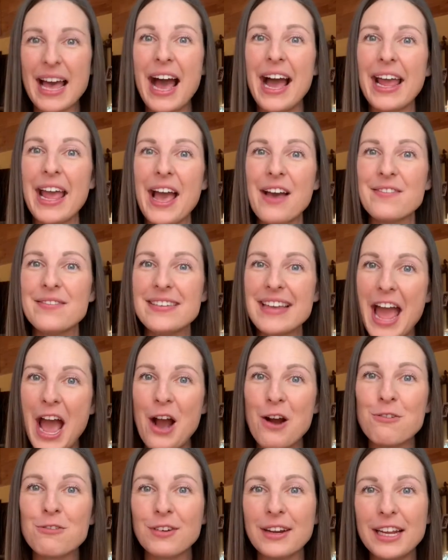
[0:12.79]
I have
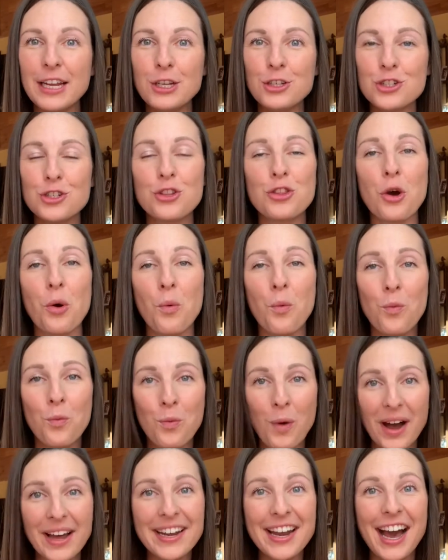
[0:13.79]
now reached the
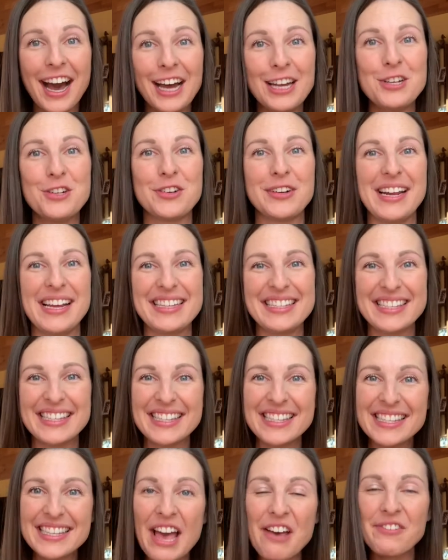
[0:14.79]

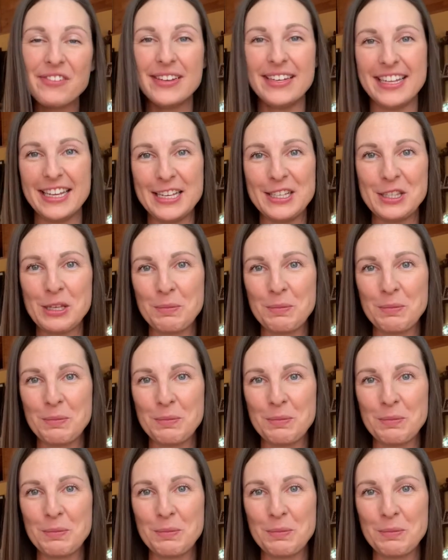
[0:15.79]
170